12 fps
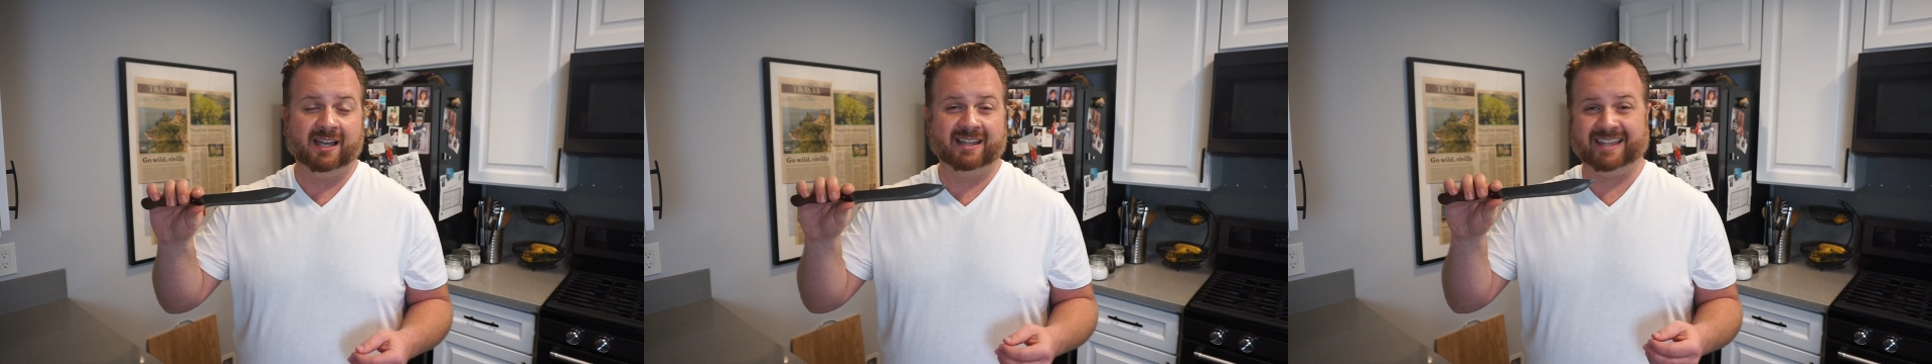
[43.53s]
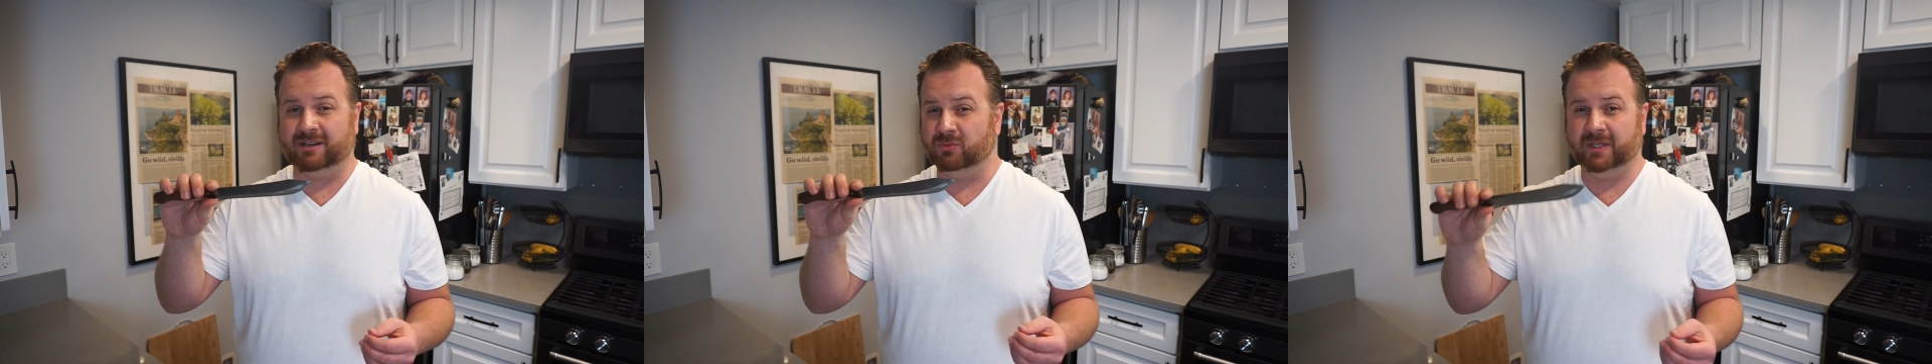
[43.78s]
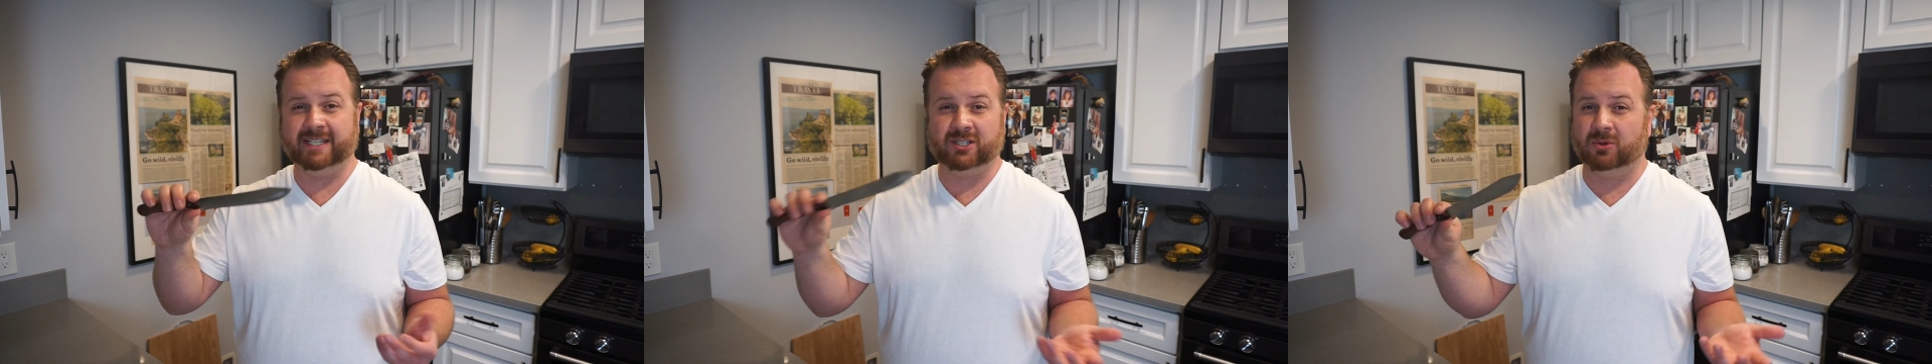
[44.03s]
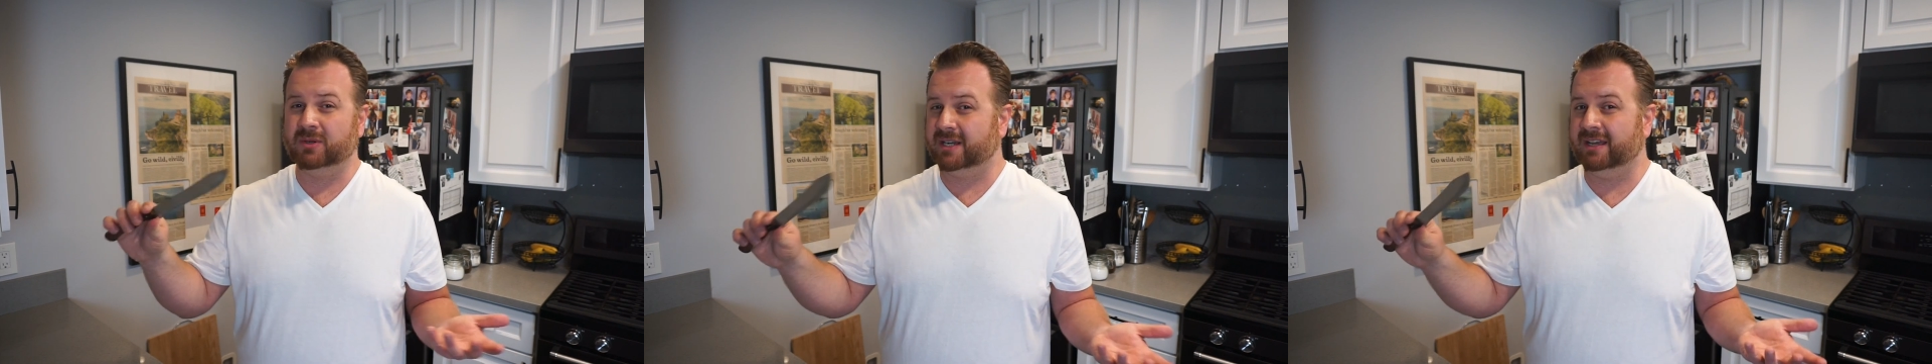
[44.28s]
that really
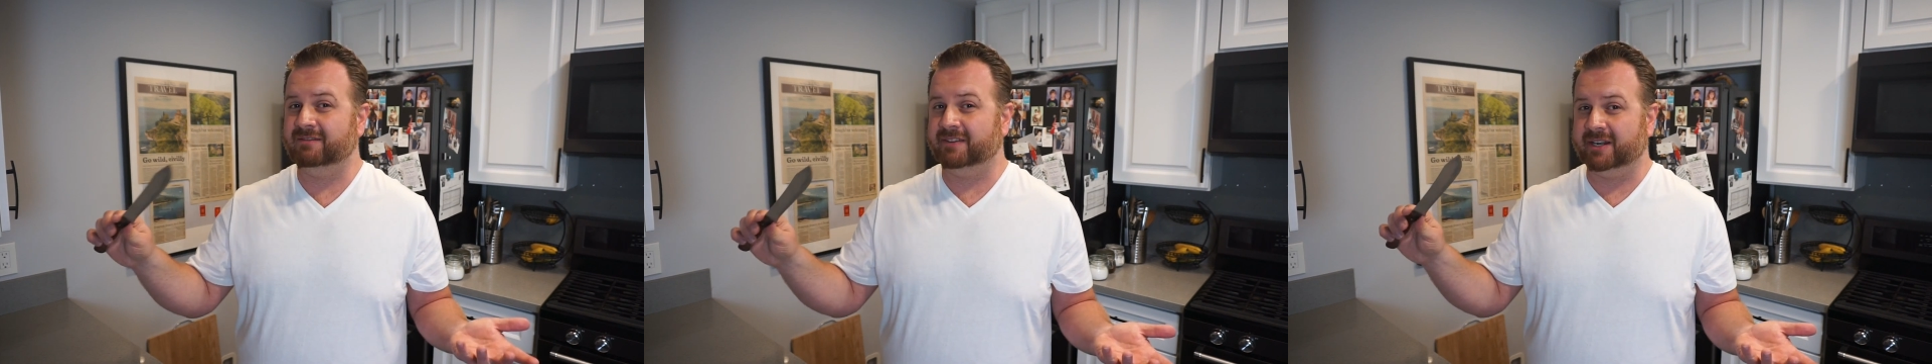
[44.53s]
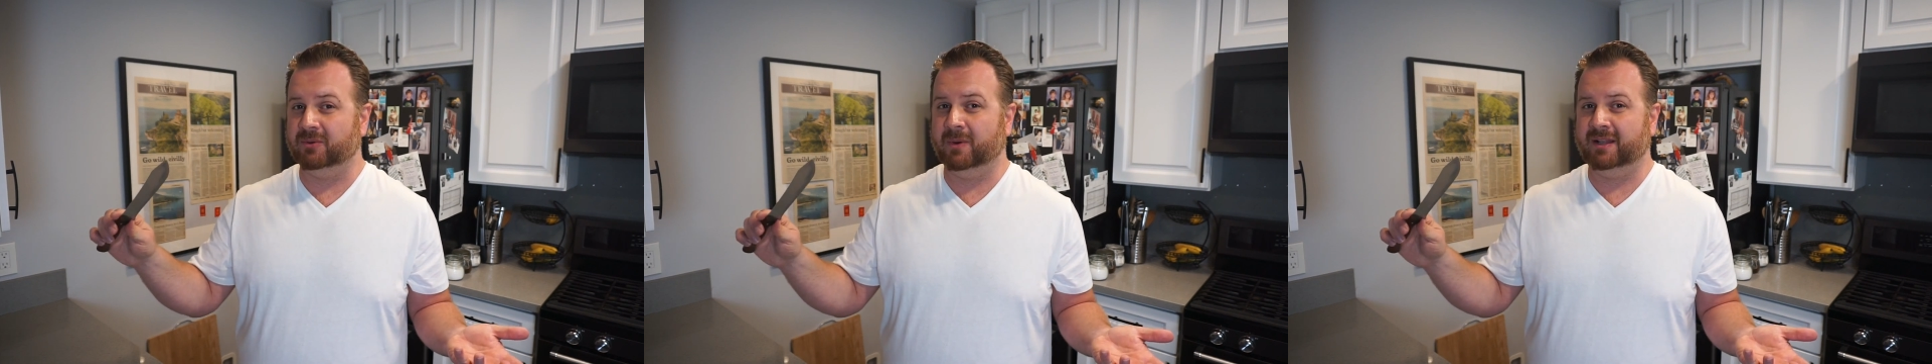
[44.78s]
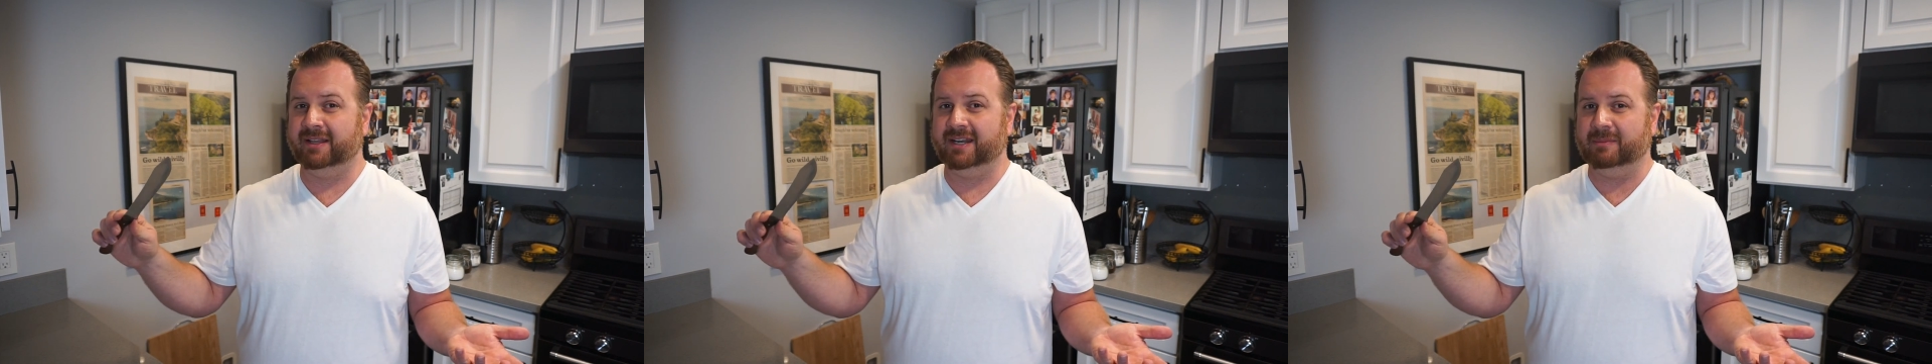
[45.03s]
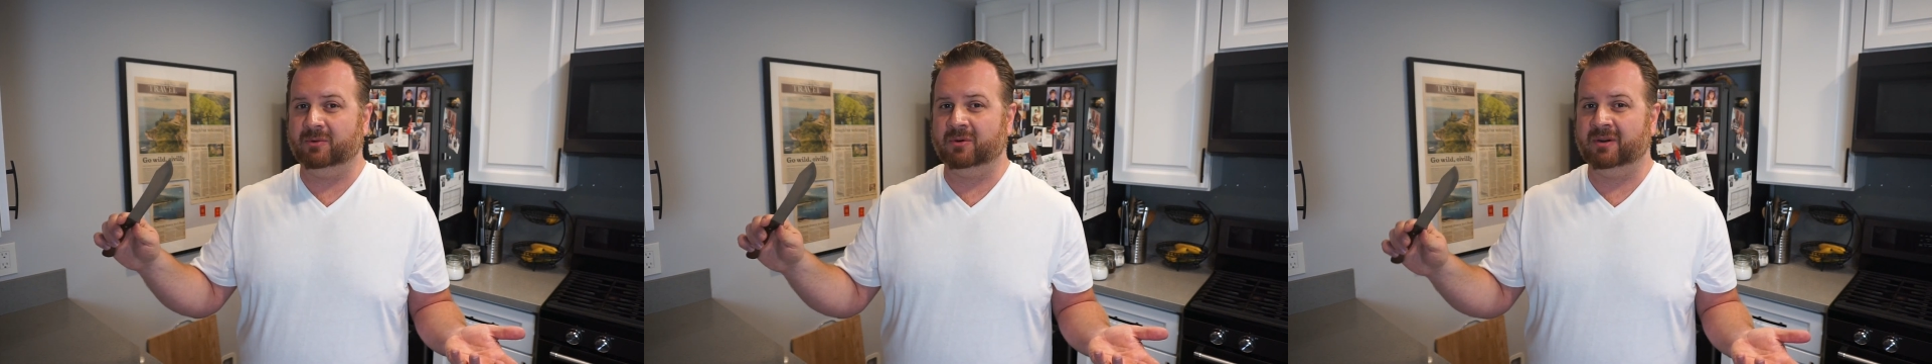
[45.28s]
don't cut very well
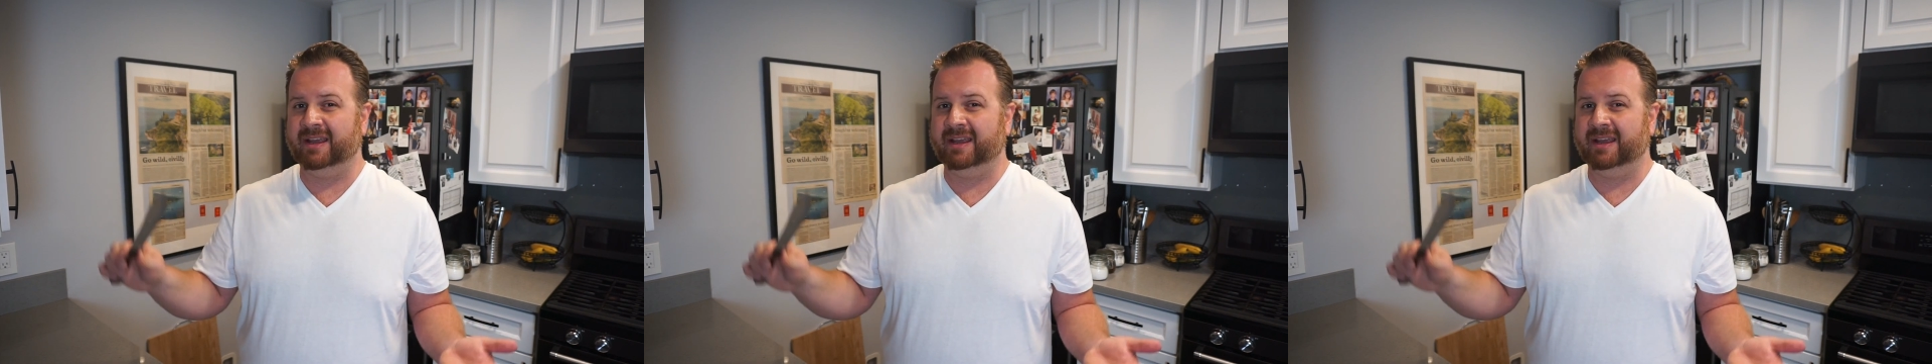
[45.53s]
anymore,